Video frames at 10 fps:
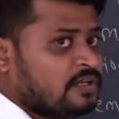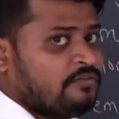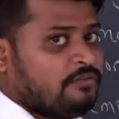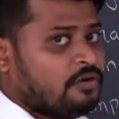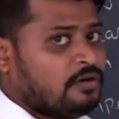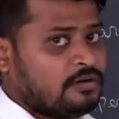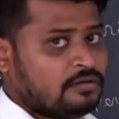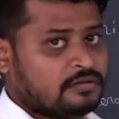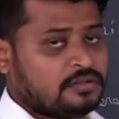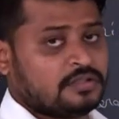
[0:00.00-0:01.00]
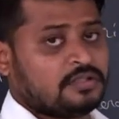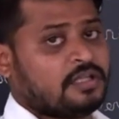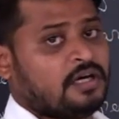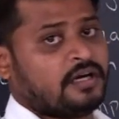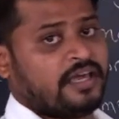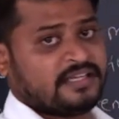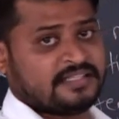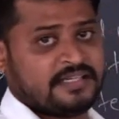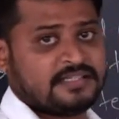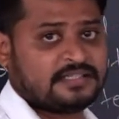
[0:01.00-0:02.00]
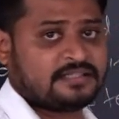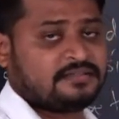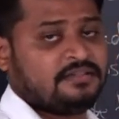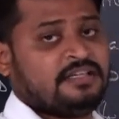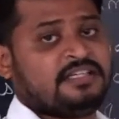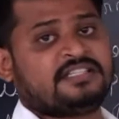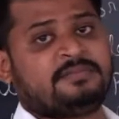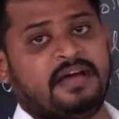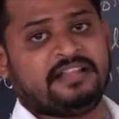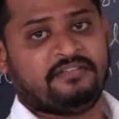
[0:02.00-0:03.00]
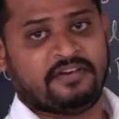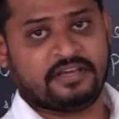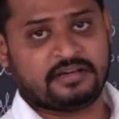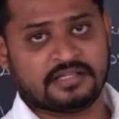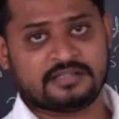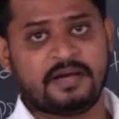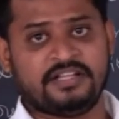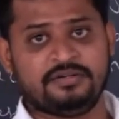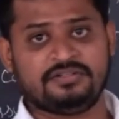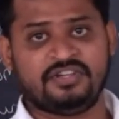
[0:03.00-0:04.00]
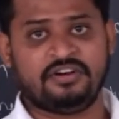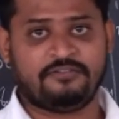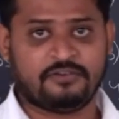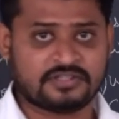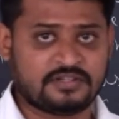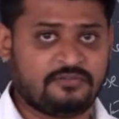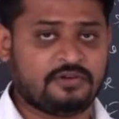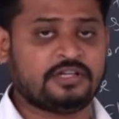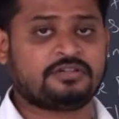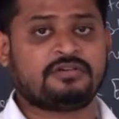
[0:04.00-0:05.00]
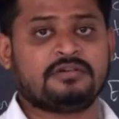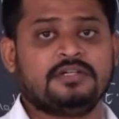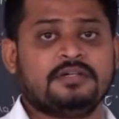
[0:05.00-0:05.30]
We all know the gases released by the vehicles by the using of fossil fuel, it